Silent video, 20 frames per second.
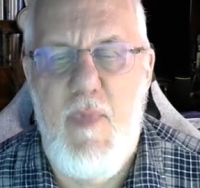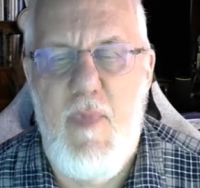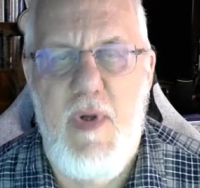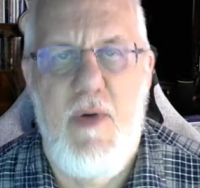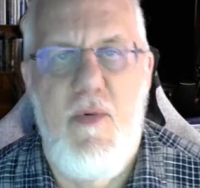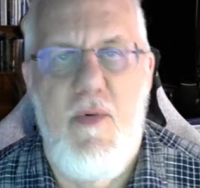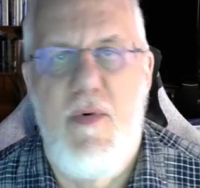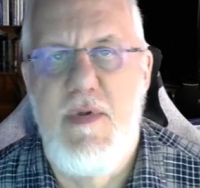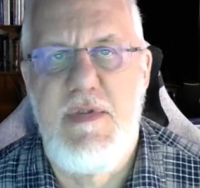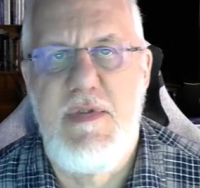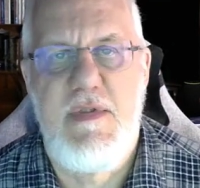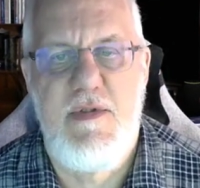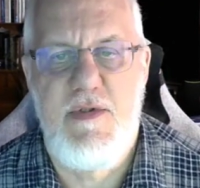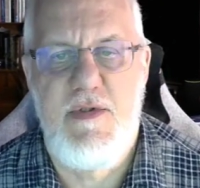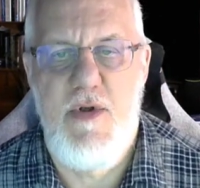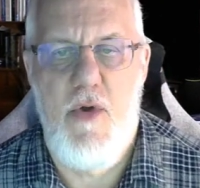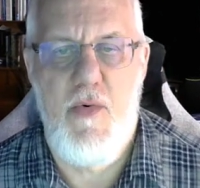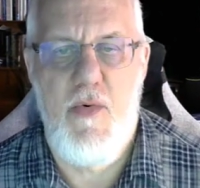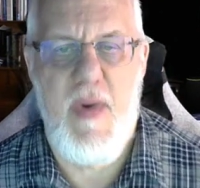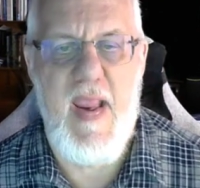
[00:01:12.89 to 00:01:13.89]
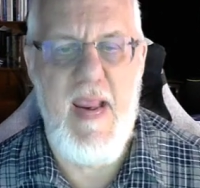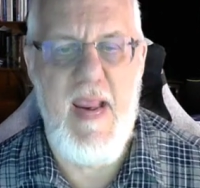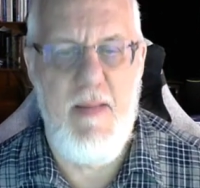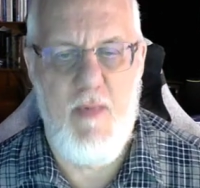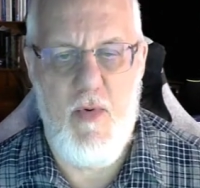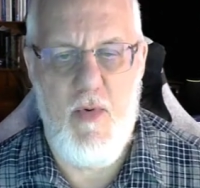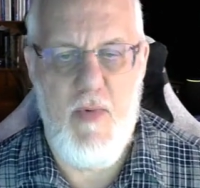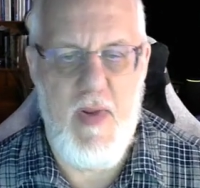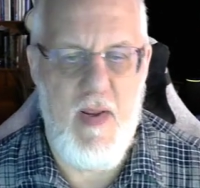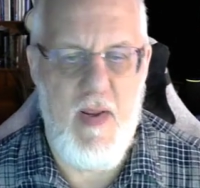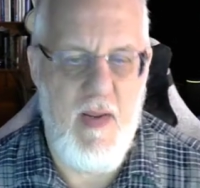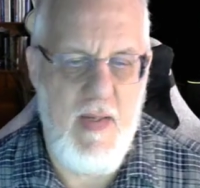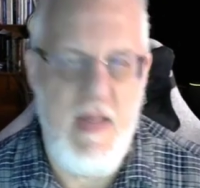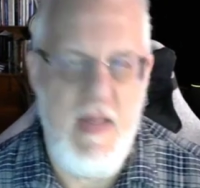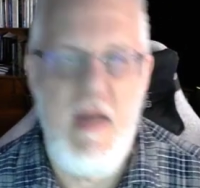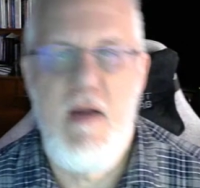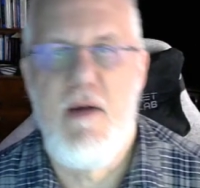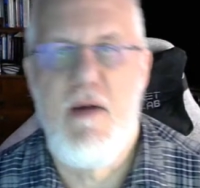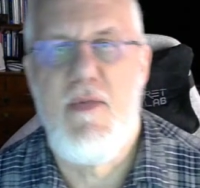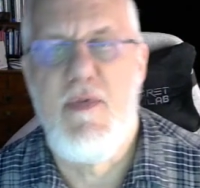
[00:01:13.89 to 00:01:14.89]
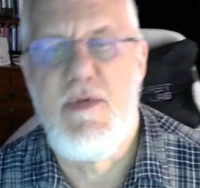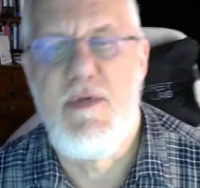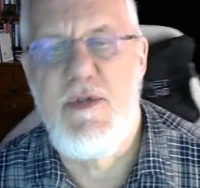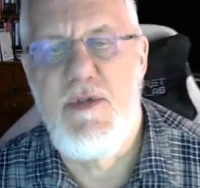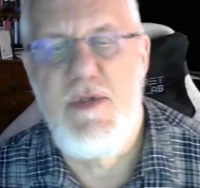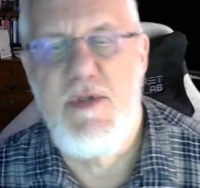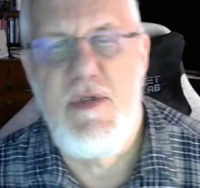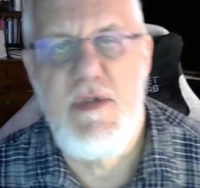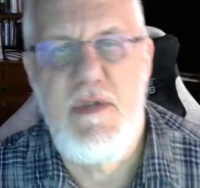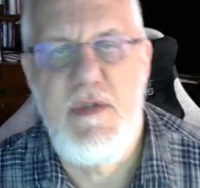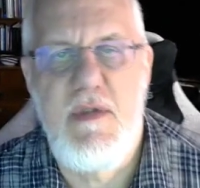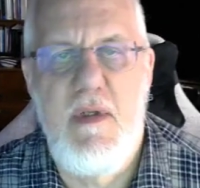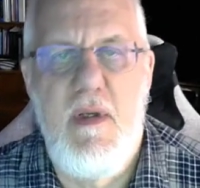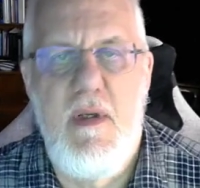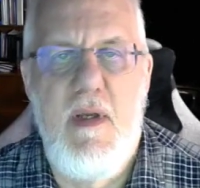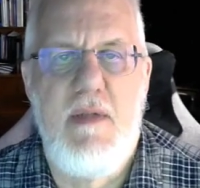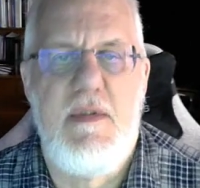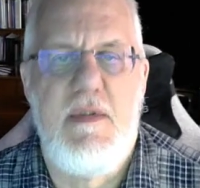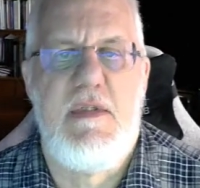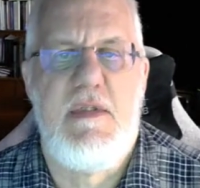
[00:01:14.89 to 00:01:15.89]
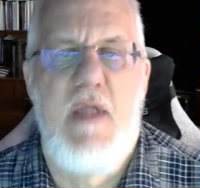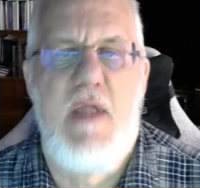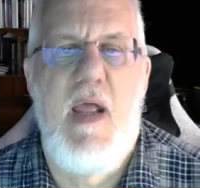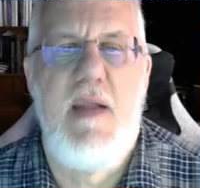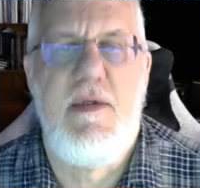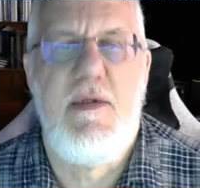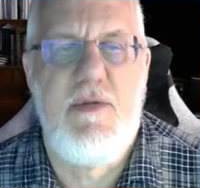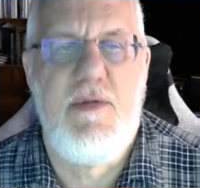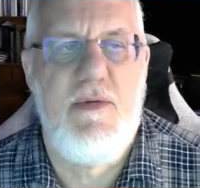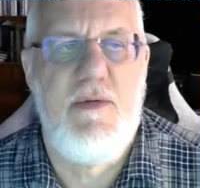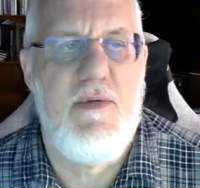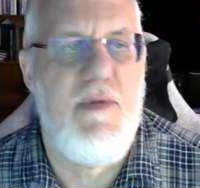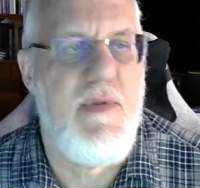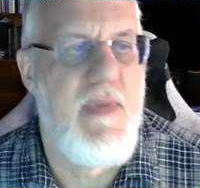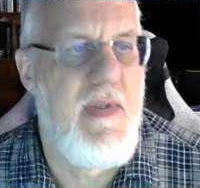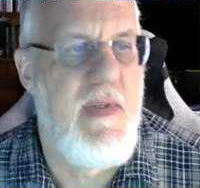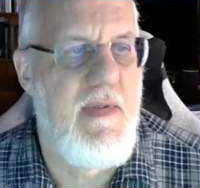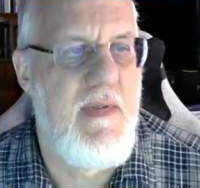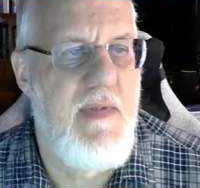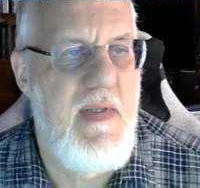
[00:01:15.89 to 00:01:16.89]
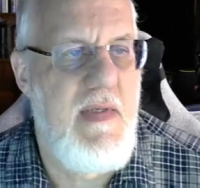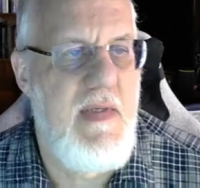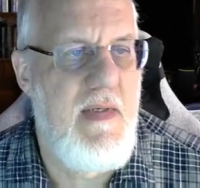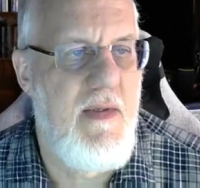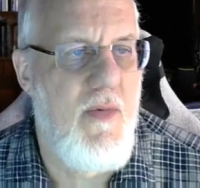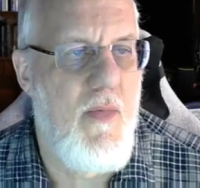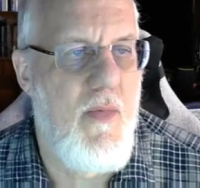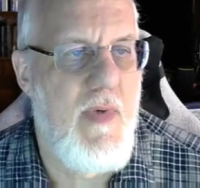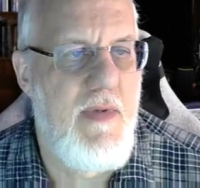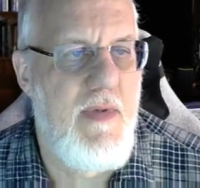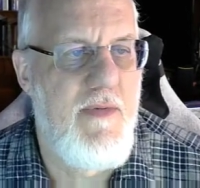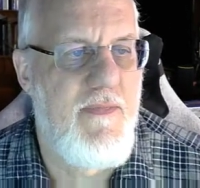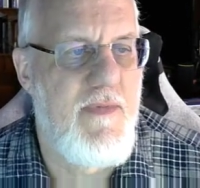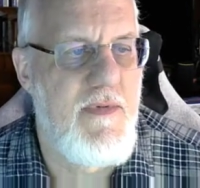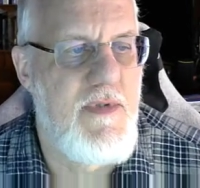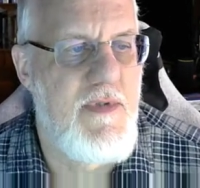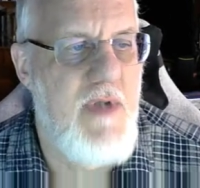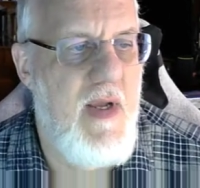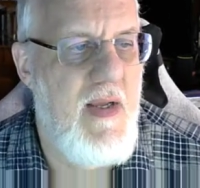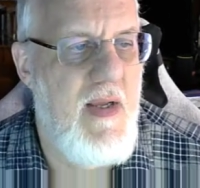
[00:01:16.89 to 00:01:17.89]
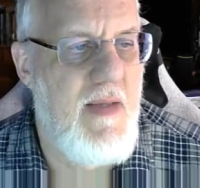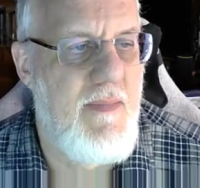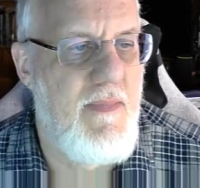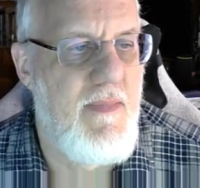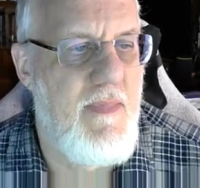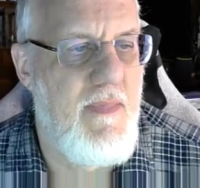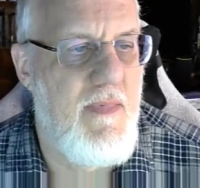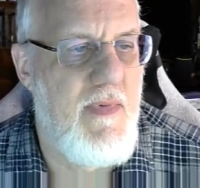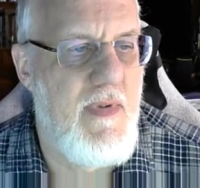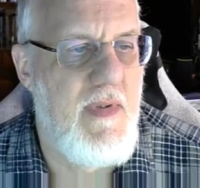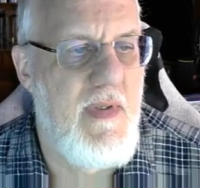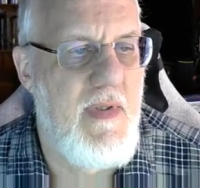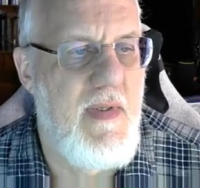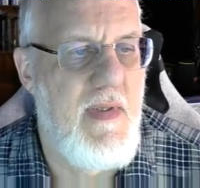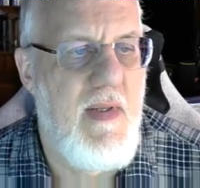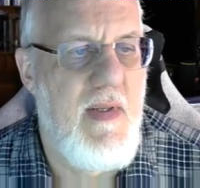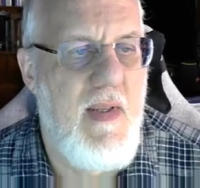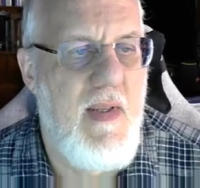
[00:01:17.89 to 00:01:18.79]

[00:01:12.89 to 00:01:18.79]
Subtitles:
But of course, there's no game going on here. This is just a design tool, and they did a wonderful job, really.